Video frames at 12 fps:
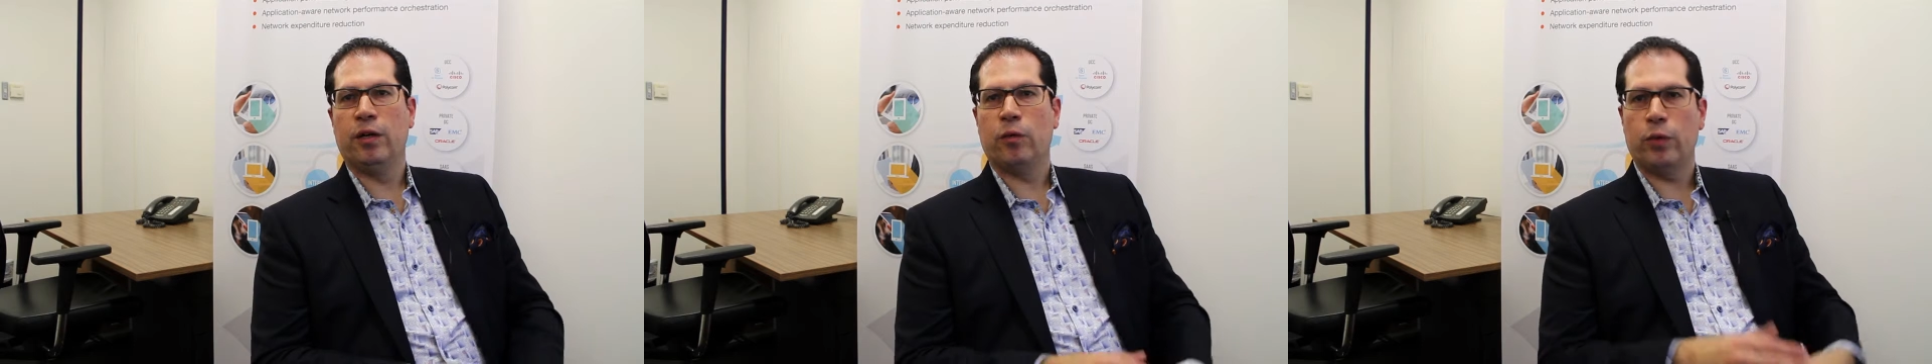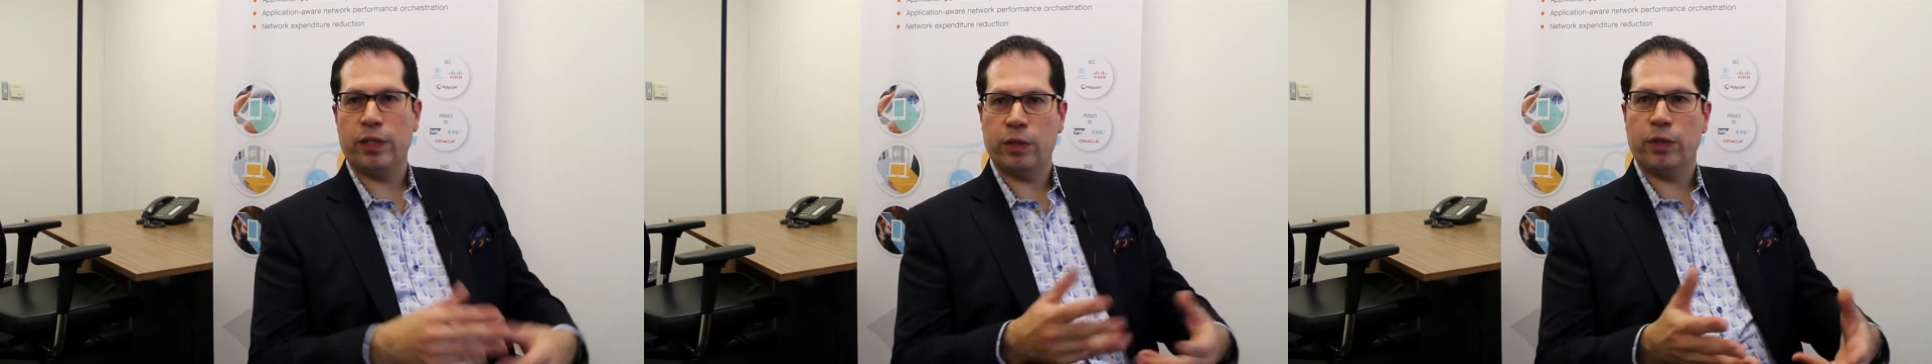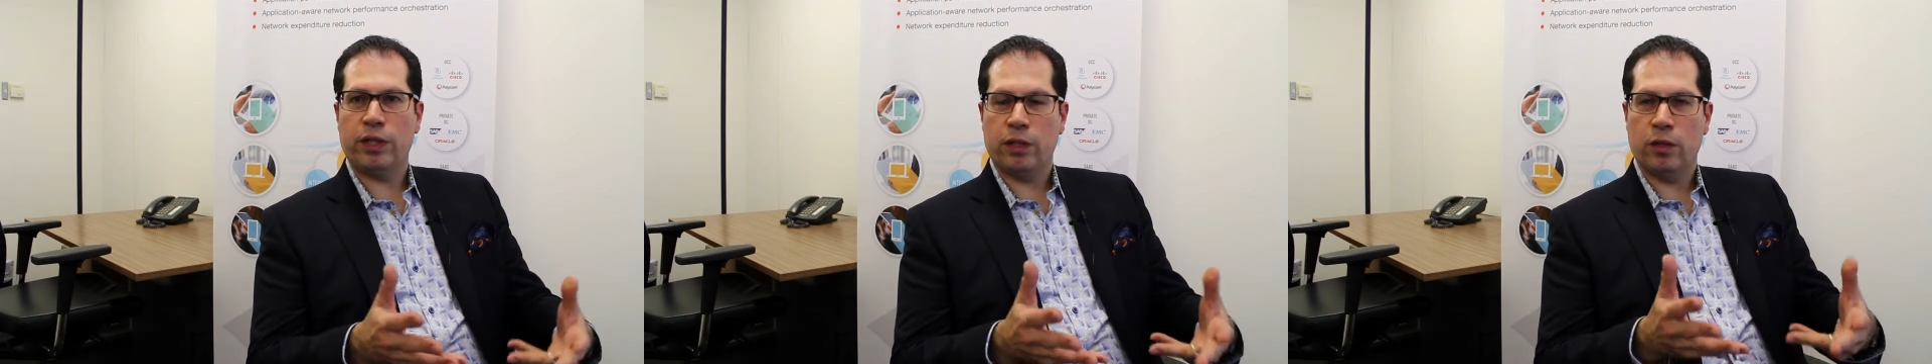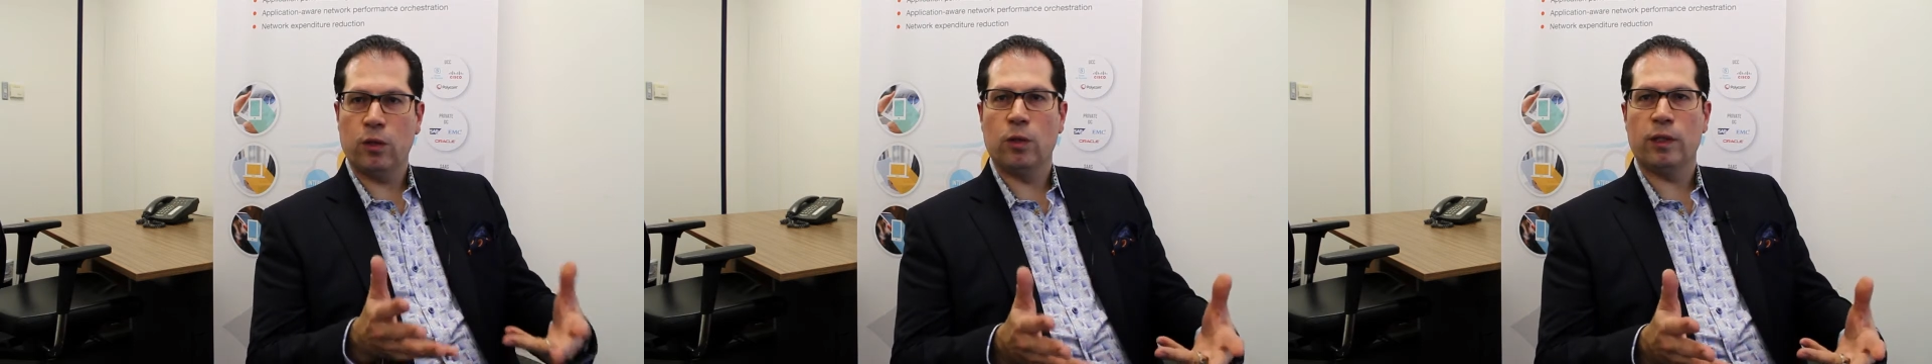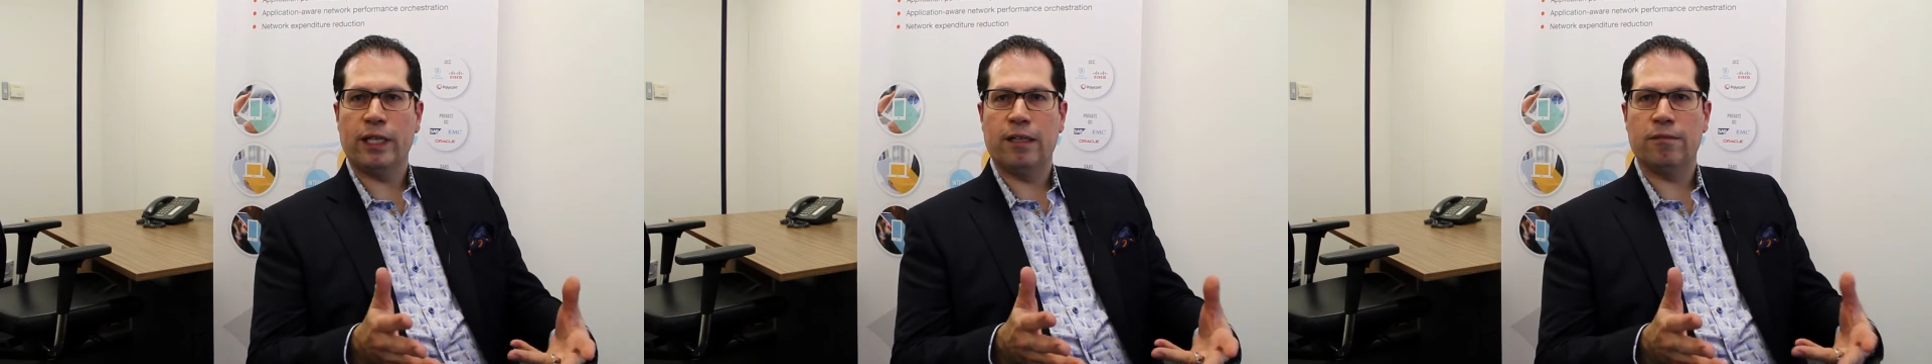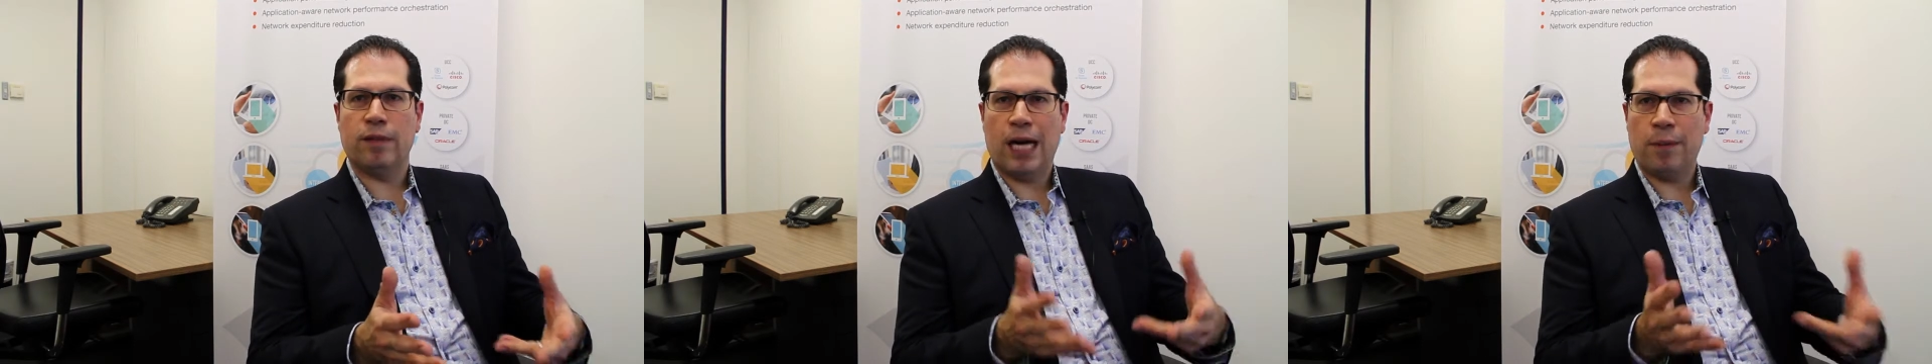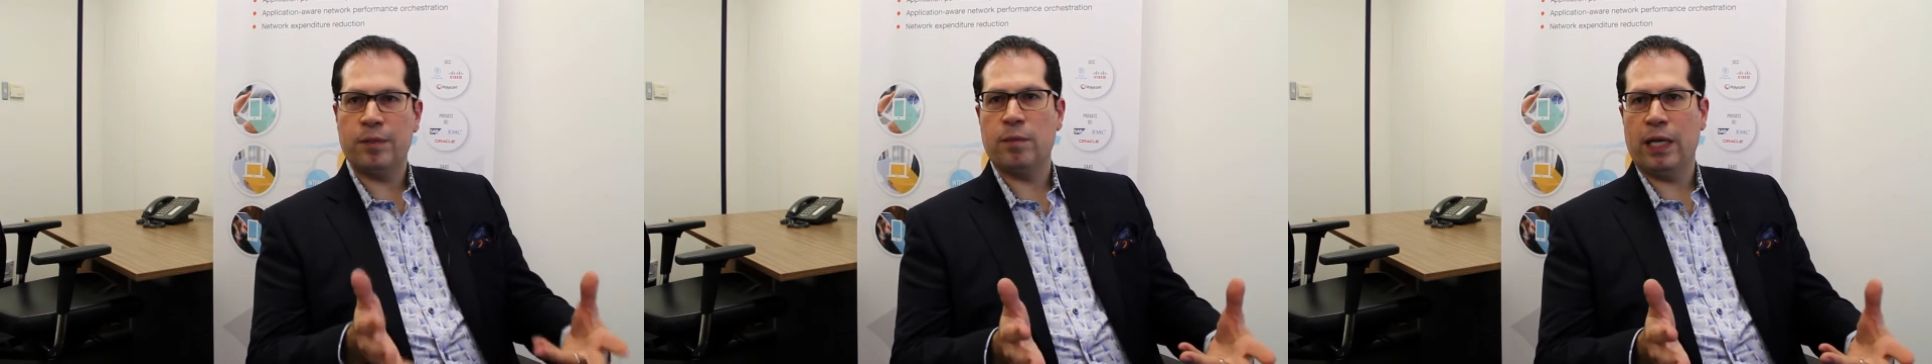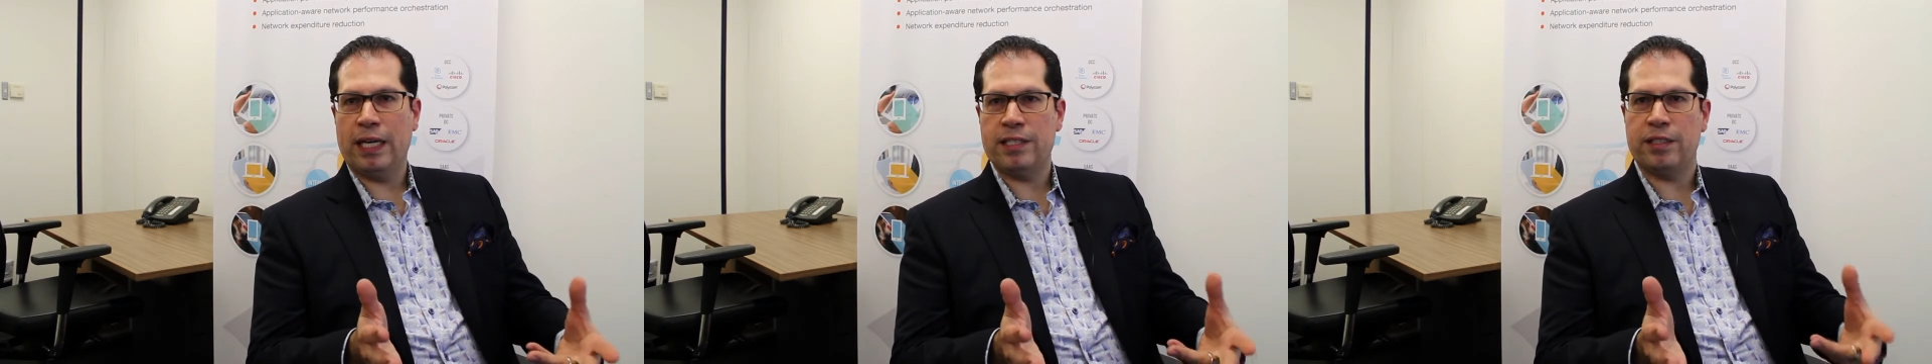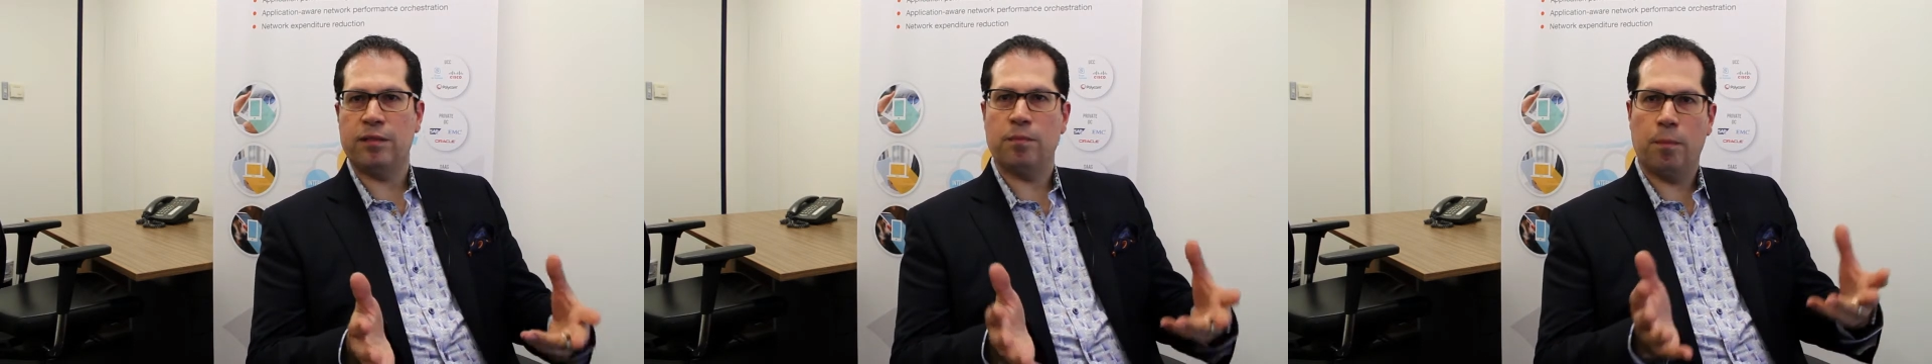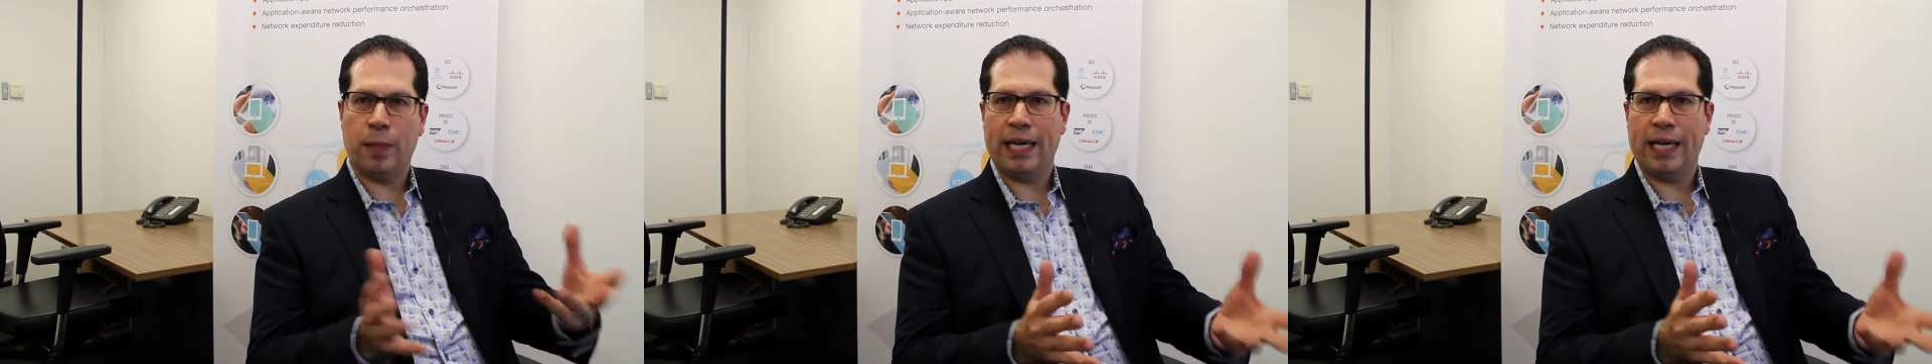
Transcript: really with the goal of optimizing